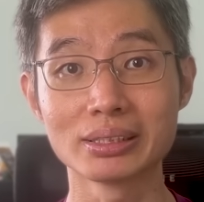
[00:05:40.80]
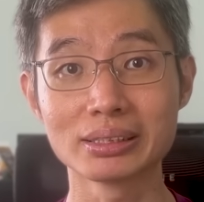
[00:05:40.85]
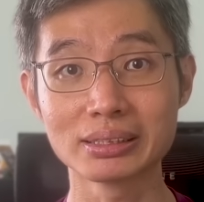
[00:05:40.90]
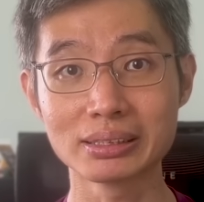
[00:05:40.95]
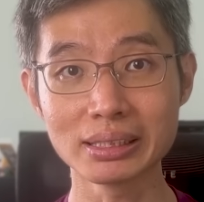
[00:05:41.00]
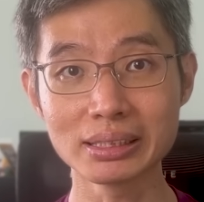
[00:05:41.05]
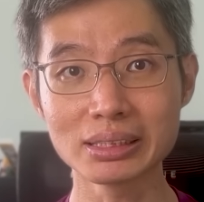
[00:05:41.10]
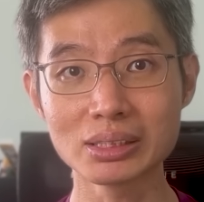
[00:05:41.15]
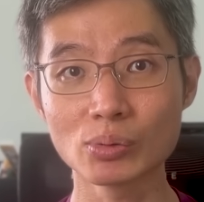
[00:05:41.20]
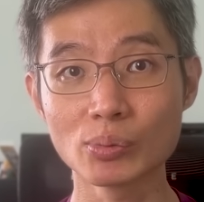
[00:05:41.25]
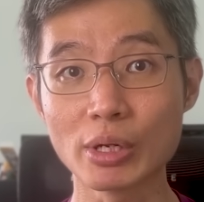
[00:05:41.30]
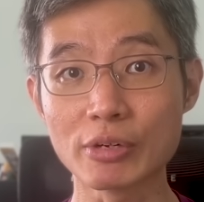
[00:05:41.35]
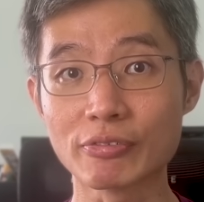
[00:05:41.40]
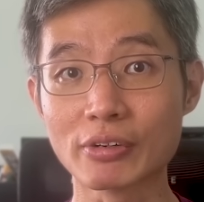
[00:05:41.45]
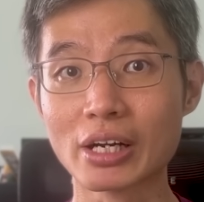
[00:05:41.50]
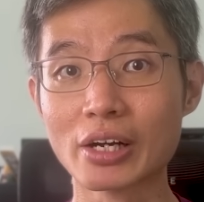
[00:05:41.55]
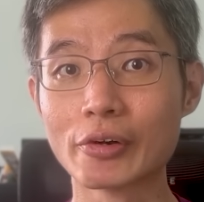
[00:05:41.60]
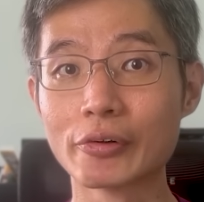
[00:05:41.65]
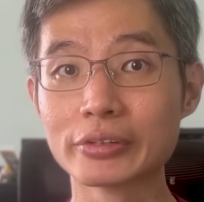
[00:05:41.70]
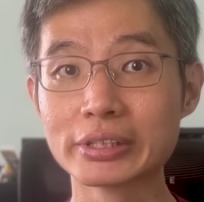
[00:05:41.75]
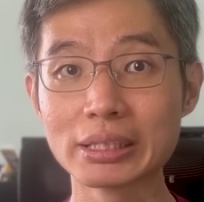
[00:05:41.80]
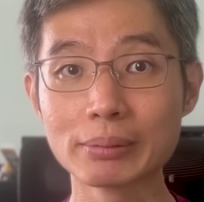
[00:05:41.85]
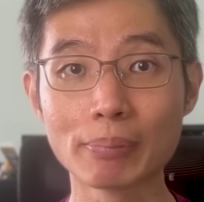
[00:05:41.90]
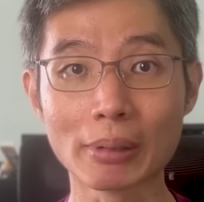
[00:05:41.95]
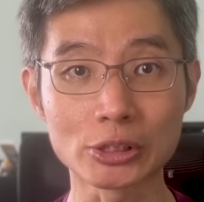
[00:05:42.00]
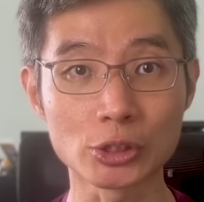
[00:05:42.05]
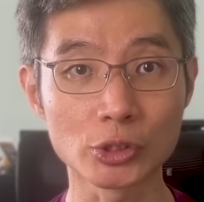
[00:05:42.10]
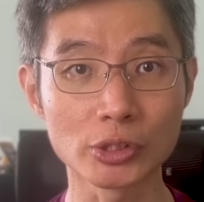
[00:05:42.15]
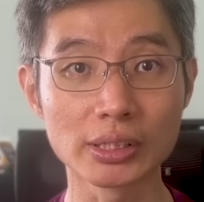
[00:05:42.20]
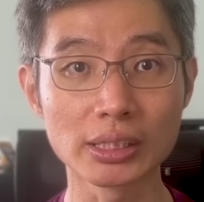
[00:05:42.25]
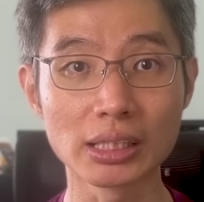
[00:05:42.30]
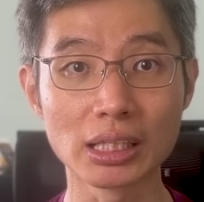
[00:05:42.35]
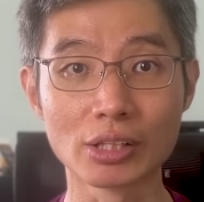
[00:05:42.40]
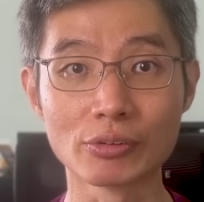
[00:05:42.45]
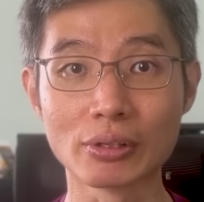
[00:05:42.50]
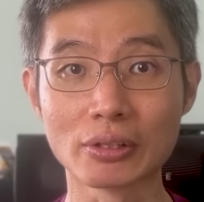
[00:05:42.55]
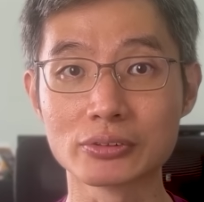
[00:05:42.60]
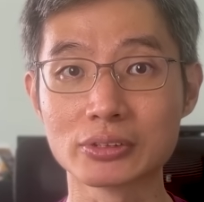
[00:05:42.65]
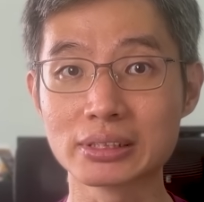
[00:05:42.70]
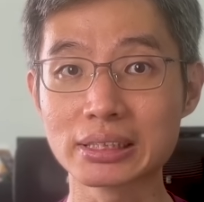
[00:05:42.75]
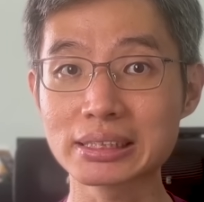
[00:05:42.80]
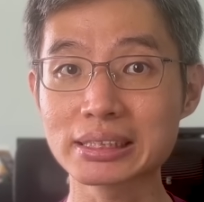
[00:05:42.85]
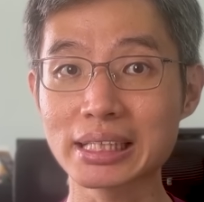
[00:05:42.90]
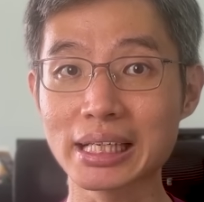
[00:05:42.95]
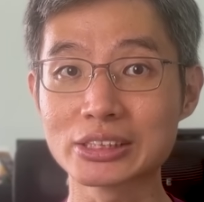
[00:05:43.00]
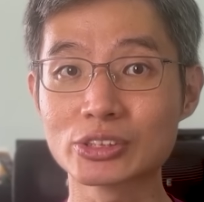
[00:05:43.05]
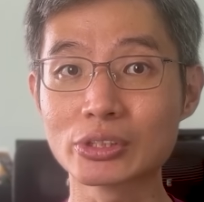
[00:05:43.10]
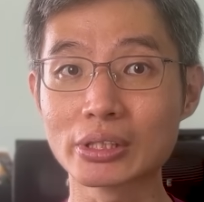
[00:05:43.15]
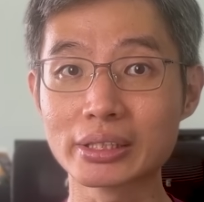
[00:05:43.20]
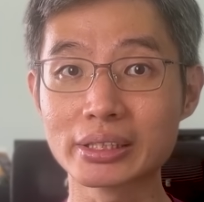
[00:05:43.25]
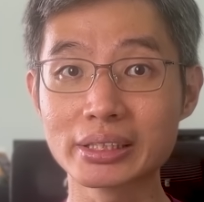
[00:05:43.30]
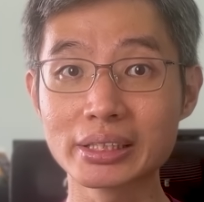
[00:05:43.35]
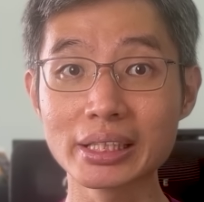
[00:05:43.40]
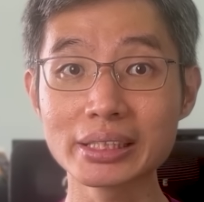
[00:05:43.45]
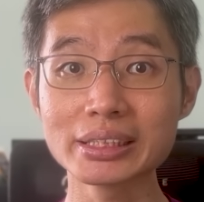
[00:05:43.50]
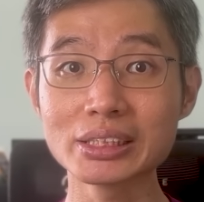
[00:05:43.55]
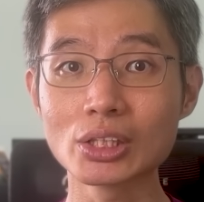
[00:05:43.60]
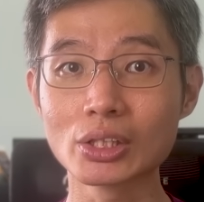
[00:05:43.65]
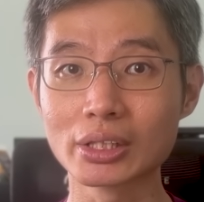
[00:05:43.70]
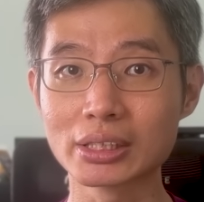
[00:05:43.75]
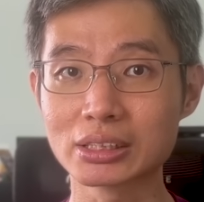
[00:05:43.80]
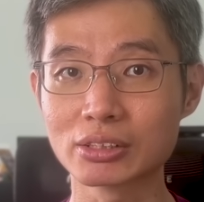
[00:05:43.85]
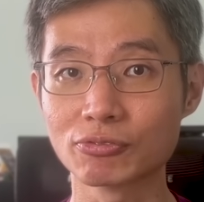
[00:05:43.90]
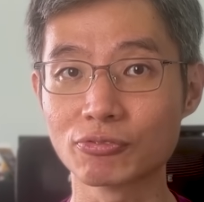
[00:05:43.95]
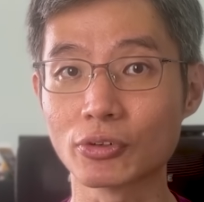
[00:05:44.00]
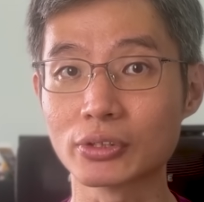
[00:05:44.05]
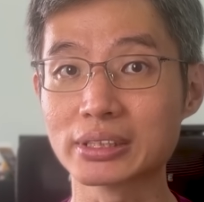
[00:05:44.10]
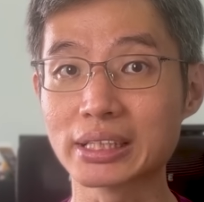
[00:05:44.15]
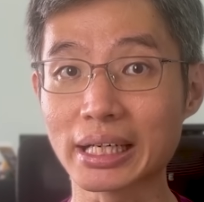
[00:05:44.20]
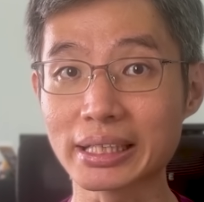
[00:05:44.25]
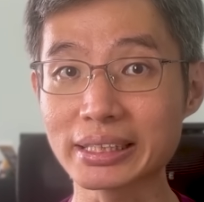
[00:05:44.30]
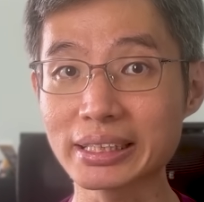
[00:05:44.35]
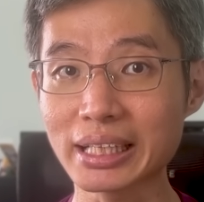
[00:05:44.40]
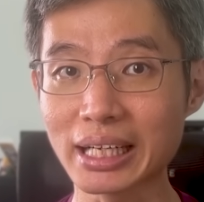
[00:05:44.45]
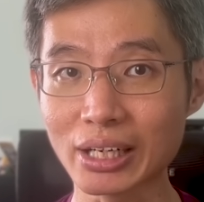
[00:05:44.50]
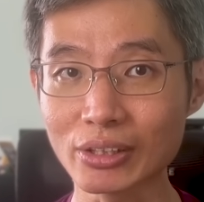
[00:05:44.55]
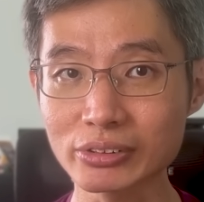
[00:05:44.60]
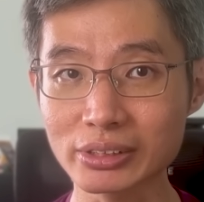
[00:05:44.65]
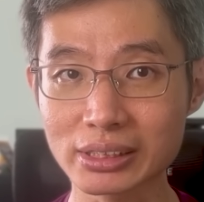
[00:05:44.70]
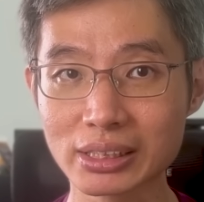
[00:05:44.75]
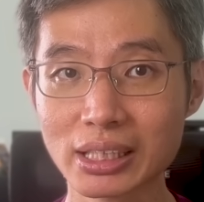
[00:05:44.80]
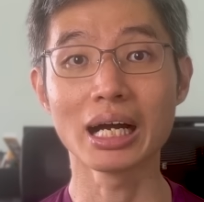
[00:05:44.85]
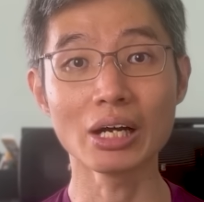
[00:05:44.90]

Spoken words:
since we have already budgeted around $630 for dining out,